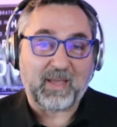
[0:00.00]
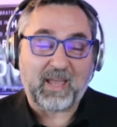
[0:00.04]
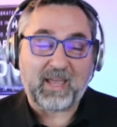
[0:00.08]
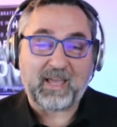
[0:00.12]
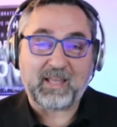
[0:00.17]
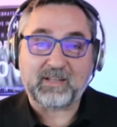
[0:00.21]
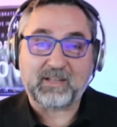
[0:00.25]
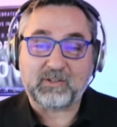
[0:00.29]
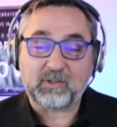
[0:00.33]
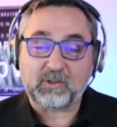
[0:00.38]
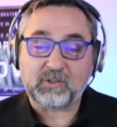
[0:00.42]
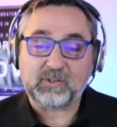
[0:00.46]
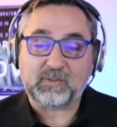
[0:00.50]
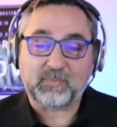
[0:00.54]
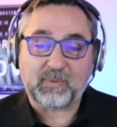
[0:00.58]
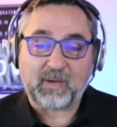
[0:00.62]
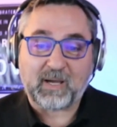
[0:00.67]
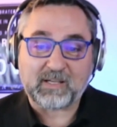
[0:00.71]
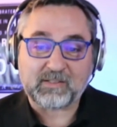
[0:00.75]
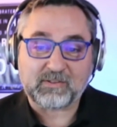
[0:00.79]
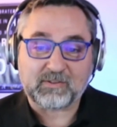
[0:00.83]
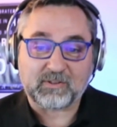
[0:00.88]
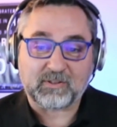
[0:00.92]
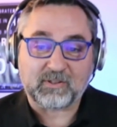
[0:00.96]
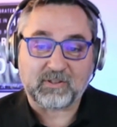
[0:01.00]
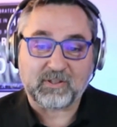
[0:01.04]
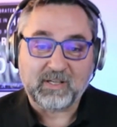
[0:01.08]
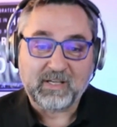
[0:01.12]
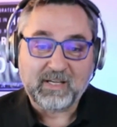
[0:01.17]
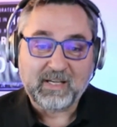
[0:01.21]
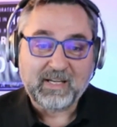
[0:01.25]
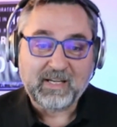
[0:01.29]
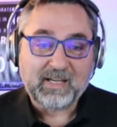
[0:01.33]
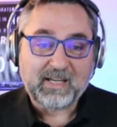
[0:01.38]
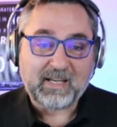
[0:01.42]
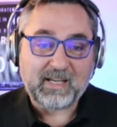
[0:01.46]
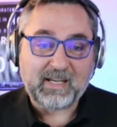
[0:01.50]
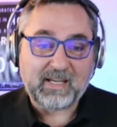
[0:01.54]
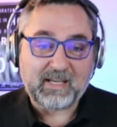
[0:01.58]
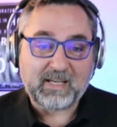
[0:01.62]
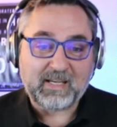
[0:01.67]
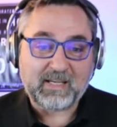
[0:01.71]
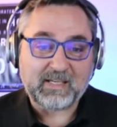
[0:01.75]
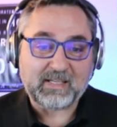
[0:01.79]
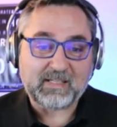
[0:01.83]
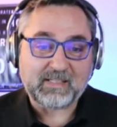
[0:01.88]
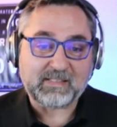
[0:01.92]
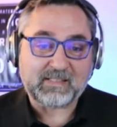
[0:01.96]
And Toastmaster
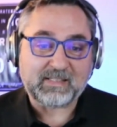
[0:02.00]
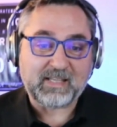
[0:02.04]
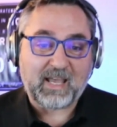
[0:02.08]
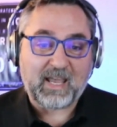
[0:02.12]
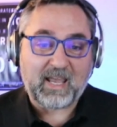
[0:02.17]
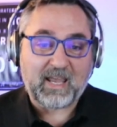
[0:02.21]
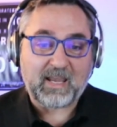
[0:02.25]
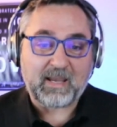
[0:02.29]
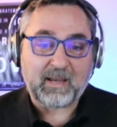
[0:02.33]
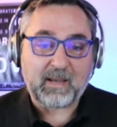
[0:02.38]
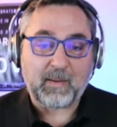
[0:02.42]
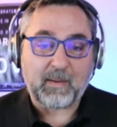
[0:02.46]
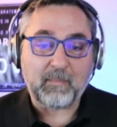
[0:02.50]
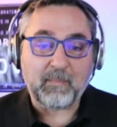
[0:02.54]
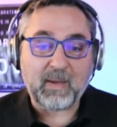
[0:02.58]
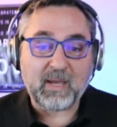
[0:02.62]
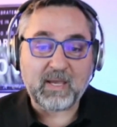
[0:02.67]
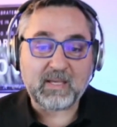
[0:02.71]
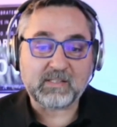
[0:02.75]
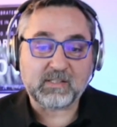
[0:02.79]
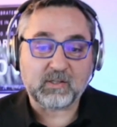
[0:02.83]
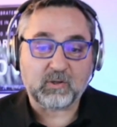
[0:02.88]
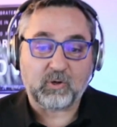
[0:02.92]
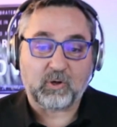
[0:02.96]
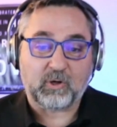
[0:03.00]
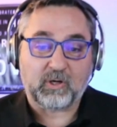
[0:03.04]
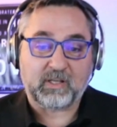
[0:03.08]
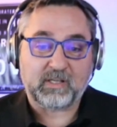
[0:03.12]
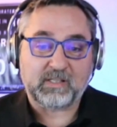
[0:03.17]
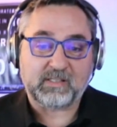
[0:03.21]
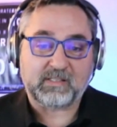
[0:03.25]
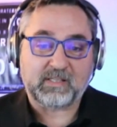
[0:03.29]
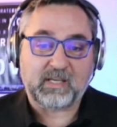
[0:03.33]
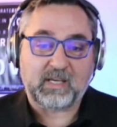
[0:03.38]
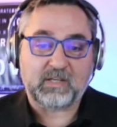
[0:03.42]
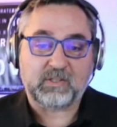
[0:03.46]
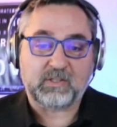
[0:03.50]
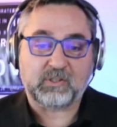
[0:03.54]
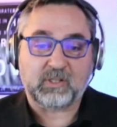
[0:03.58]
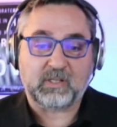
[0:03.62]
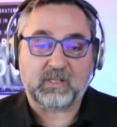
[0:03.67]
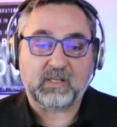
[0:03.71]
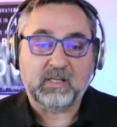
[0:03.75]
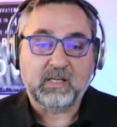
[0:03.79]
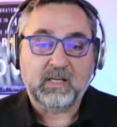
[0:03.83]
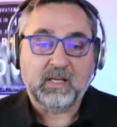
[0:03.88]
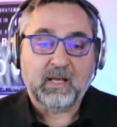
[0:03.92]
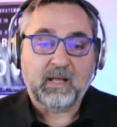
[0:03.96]
is an amazing
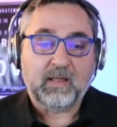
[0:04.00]
organization